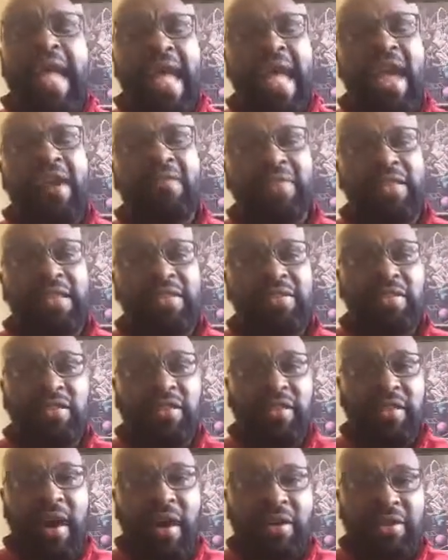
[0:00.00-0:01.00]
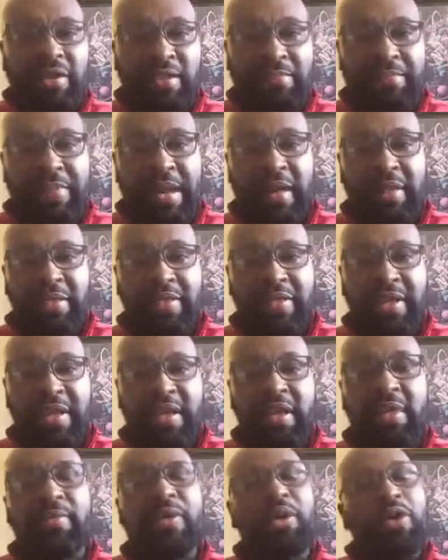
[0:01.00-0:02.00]
have these thoughts about
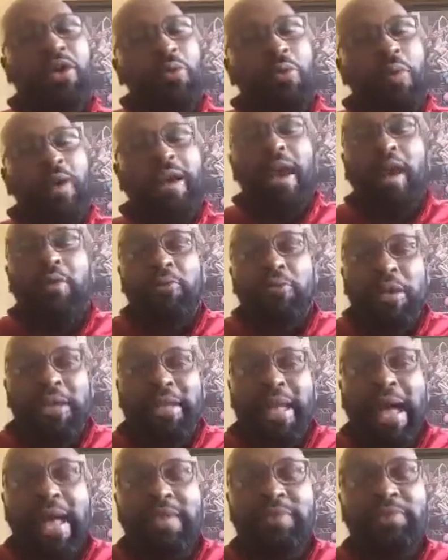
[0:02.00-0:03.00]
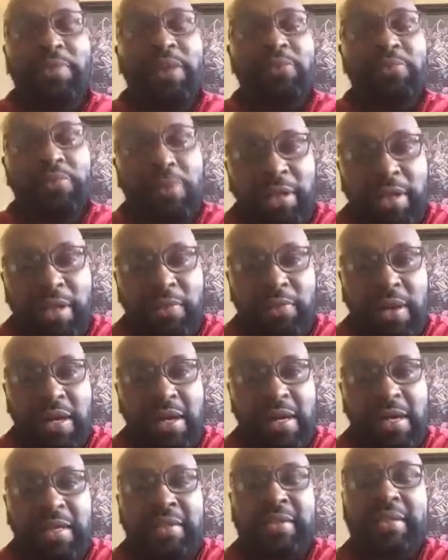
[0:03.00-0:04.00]
them, what I realized what it really
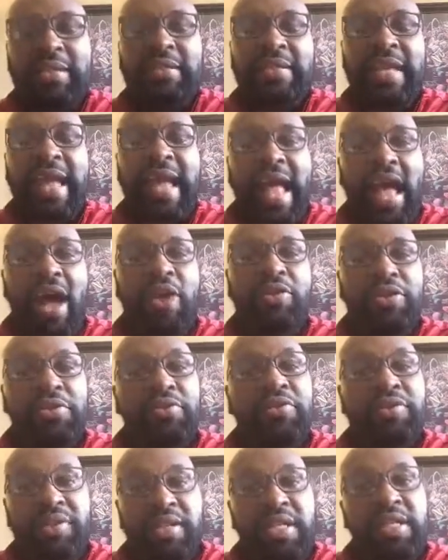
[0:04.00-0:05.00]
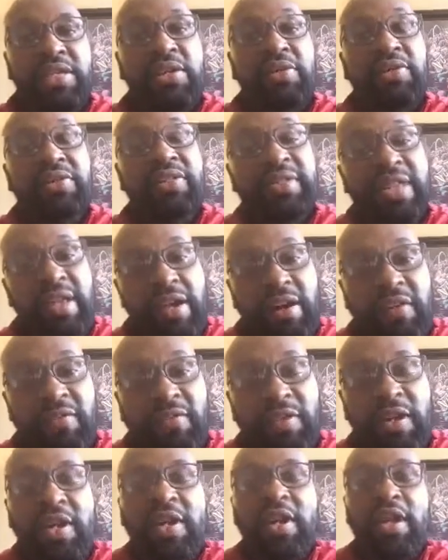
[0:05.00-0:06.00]
was is how you see yourself.
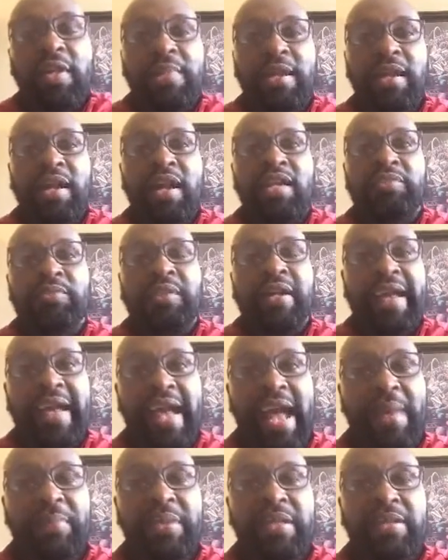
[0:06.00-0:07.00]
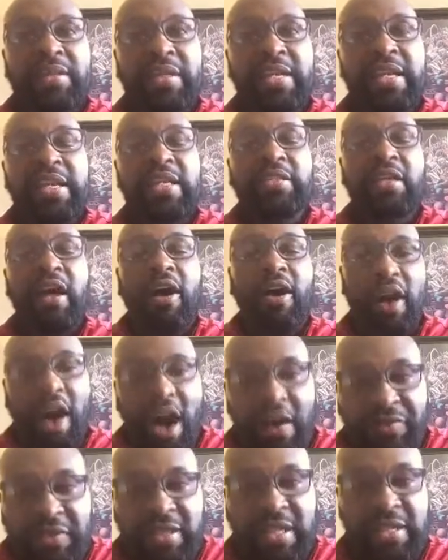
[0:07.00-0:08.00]
Because what happens is
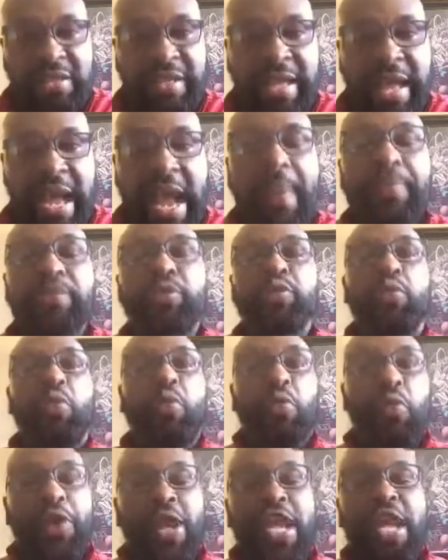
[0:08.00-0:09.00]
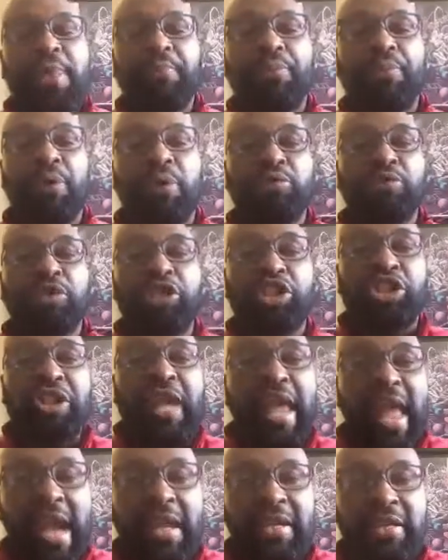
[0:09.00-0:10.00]
oftentimes we
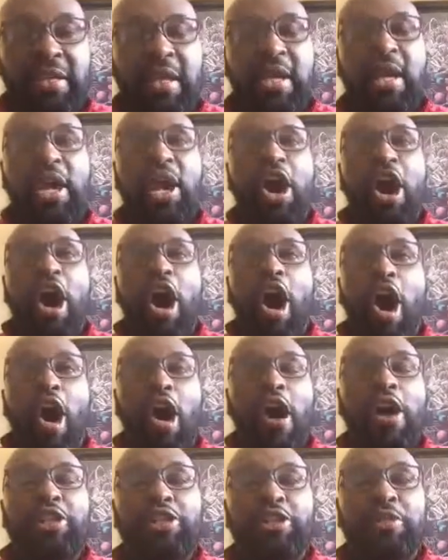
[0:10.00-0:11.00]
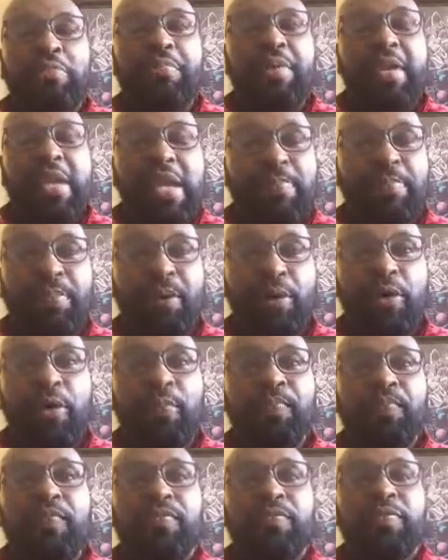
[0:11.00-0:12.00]
project onto
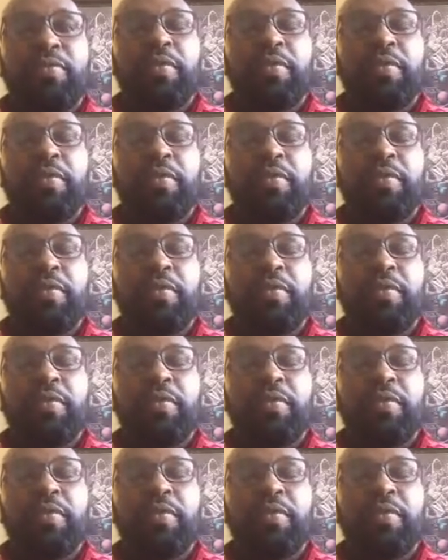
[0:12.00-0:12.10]
people